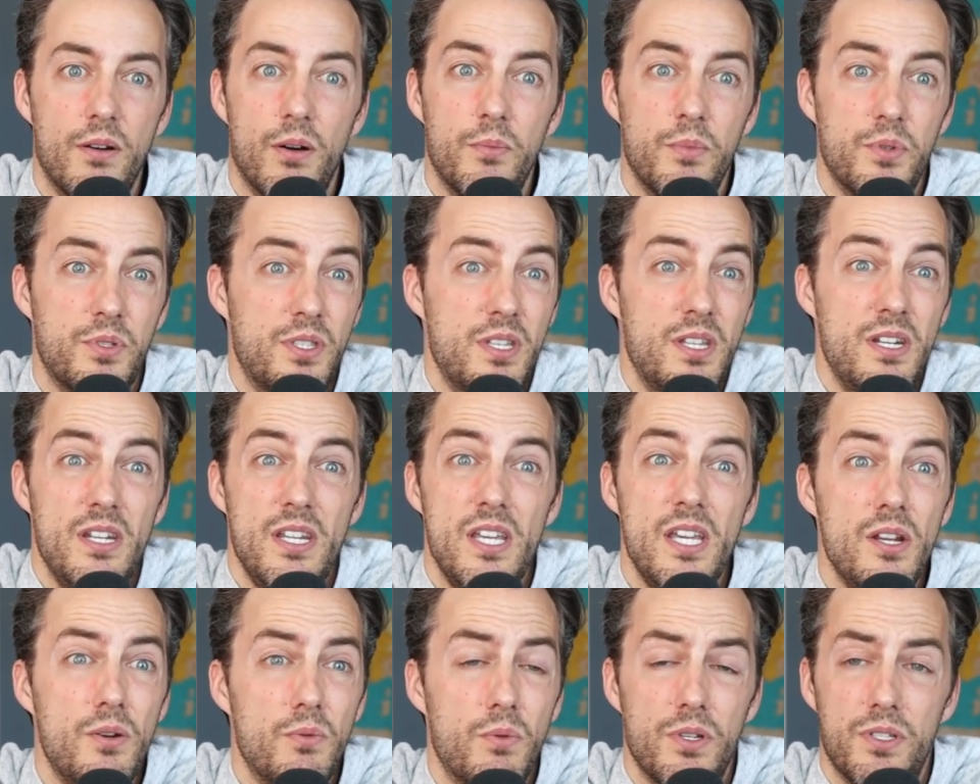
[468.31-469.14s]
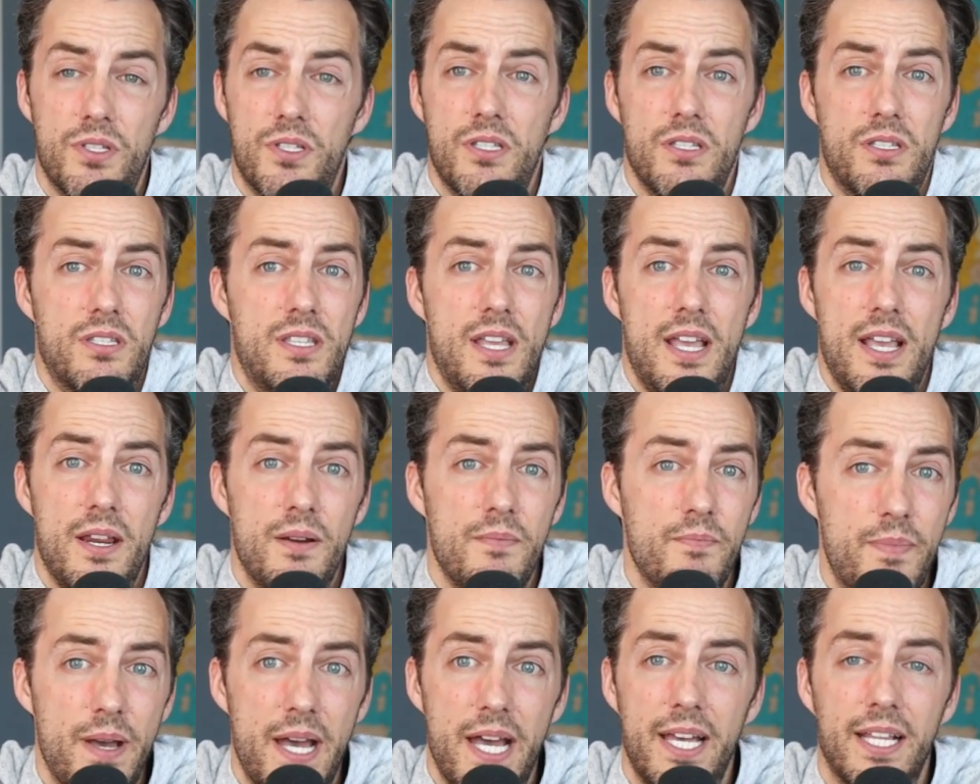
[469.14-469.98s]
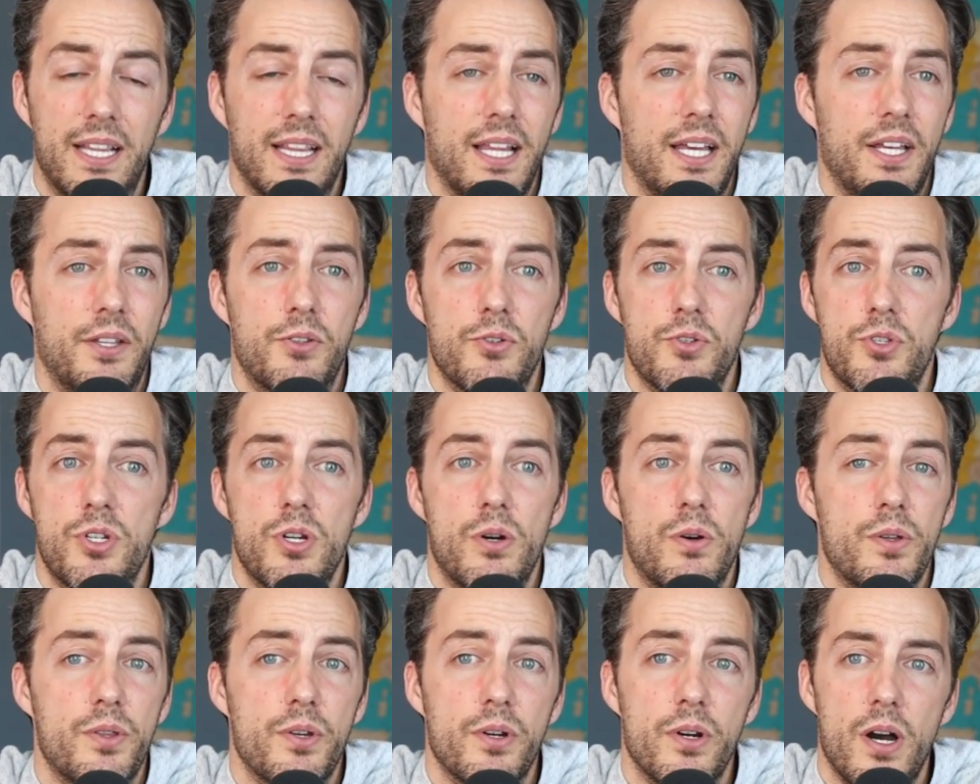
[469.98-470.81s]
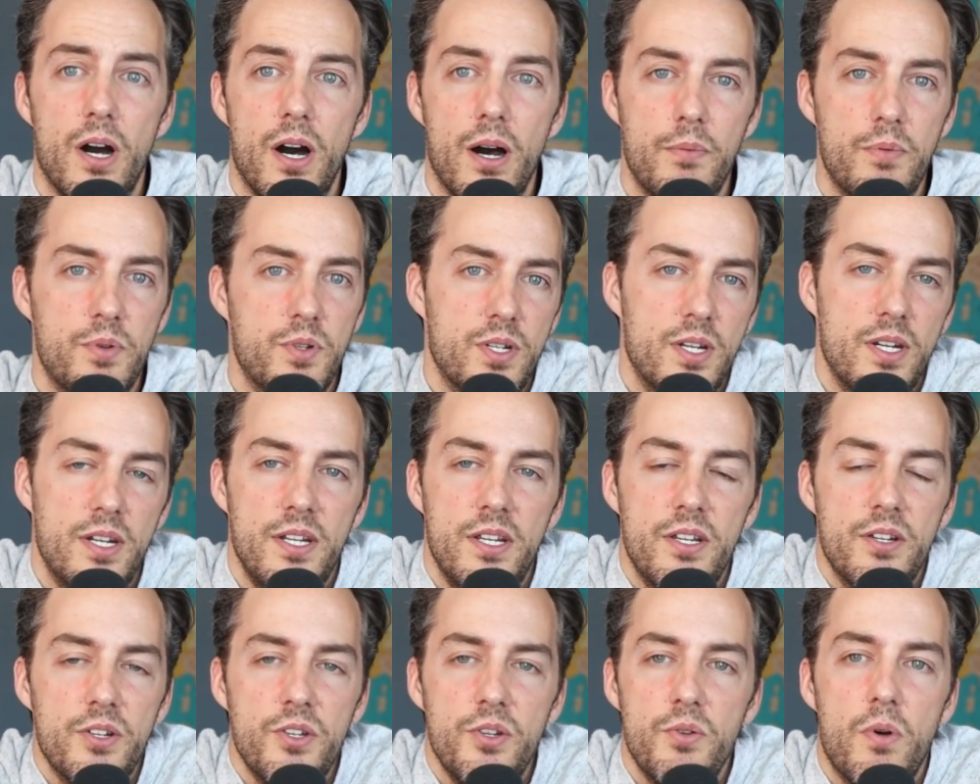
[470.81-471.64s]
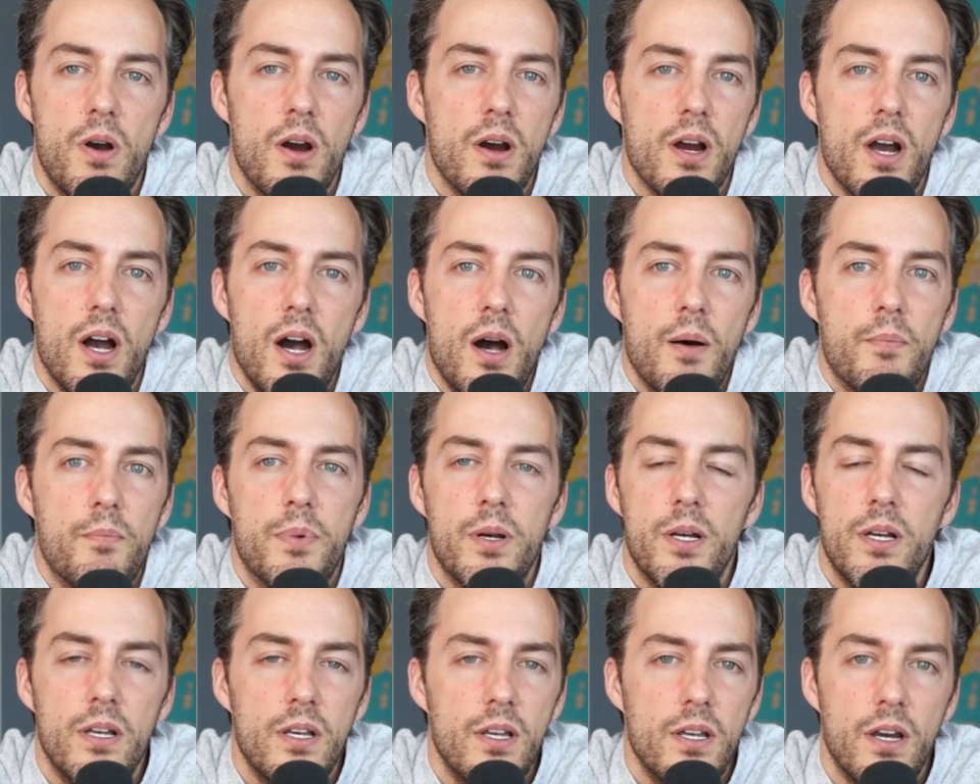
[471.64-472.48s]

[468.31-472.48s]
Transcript: almost the need was to stay in bed like there's no other option and here you are up